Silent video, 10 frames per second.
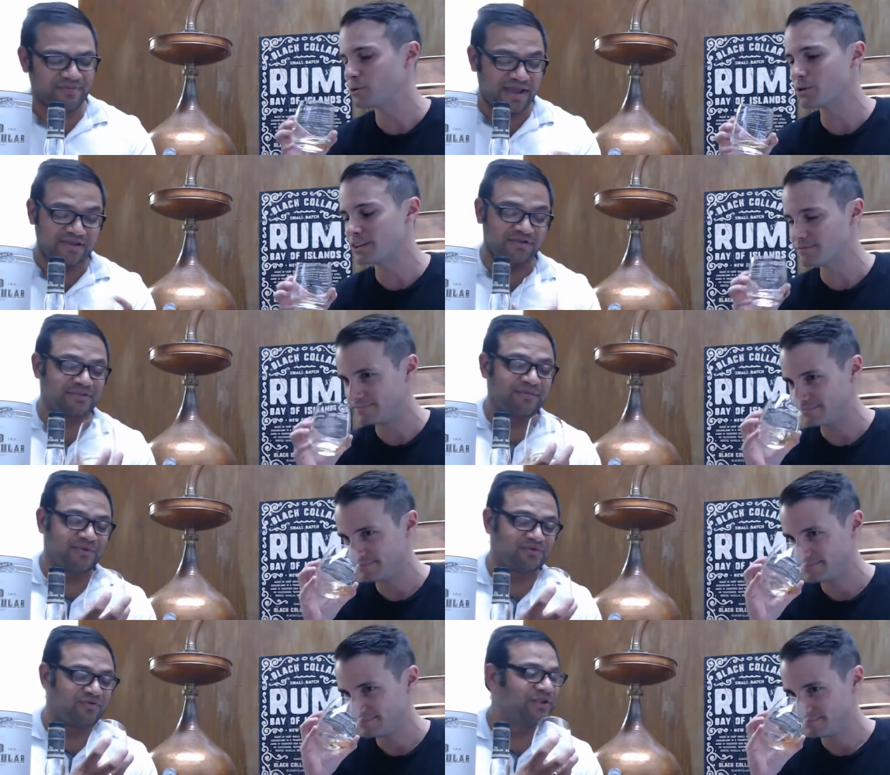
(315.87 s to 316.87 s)
Speaker 1: I had a little sip.
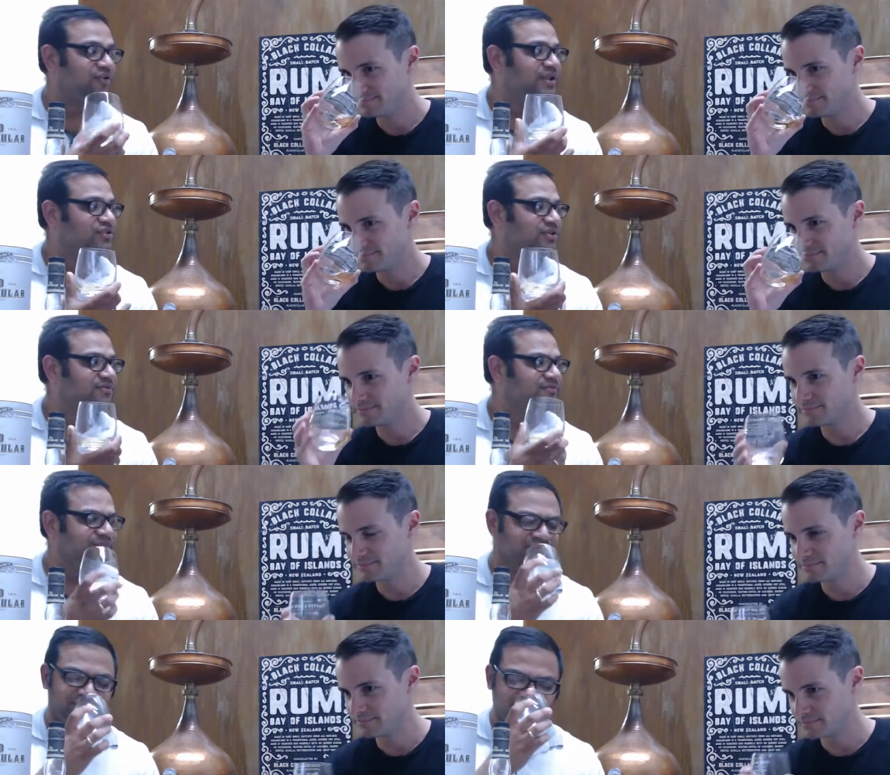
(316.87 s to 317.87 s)
It's quite good actually.
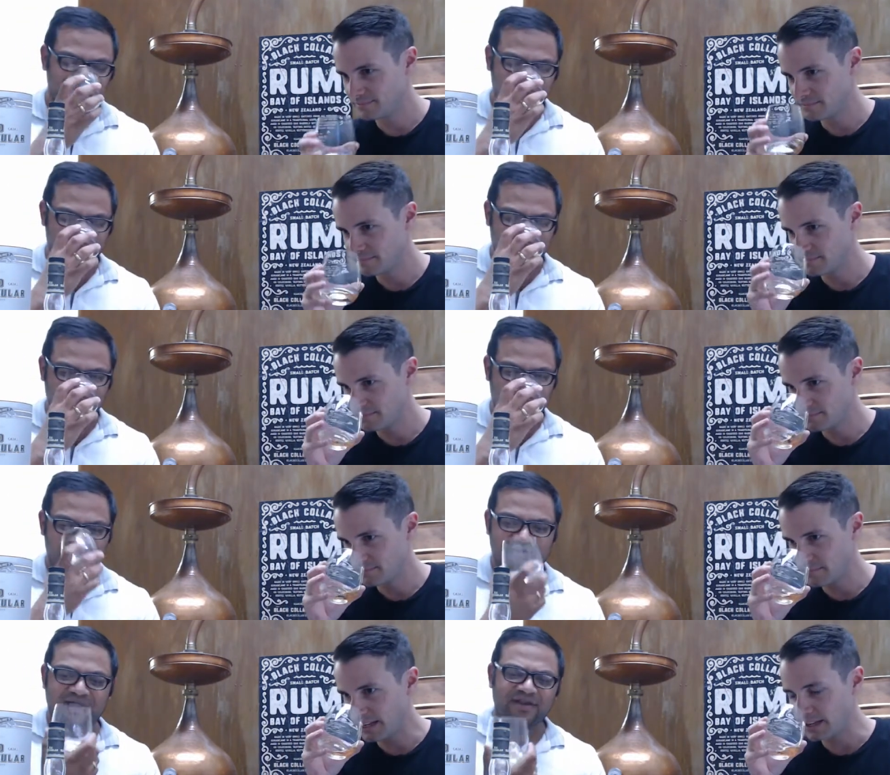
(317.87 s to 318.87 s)
Mm.
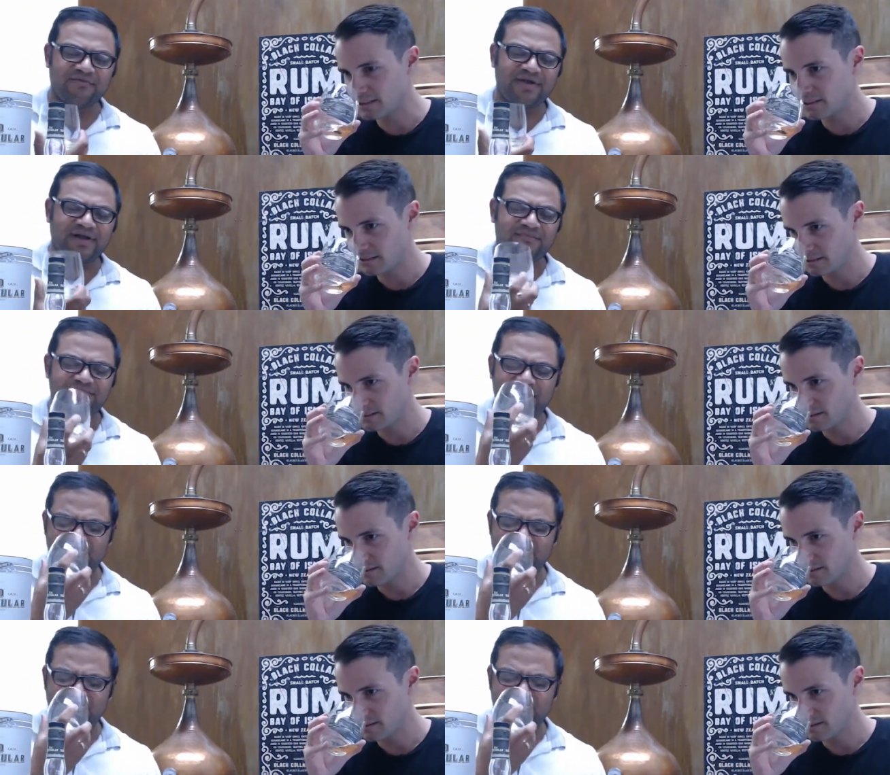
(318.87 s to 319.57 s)
Yes. Kind of um,